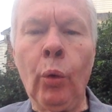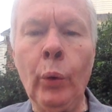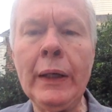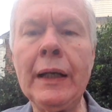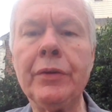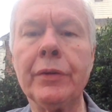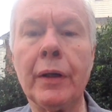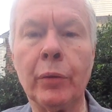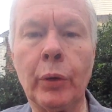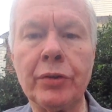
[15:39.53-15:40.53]

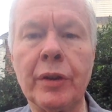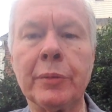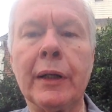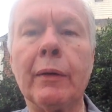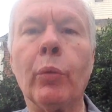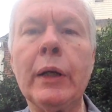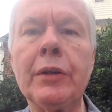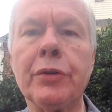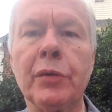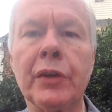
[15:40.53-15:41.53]
Question number 9, when
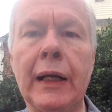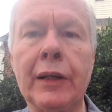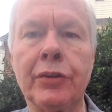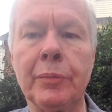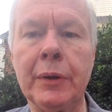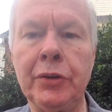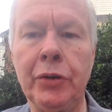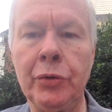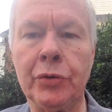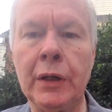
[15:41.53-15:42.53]
has covert action been
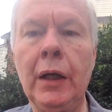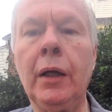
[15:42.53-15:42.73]
used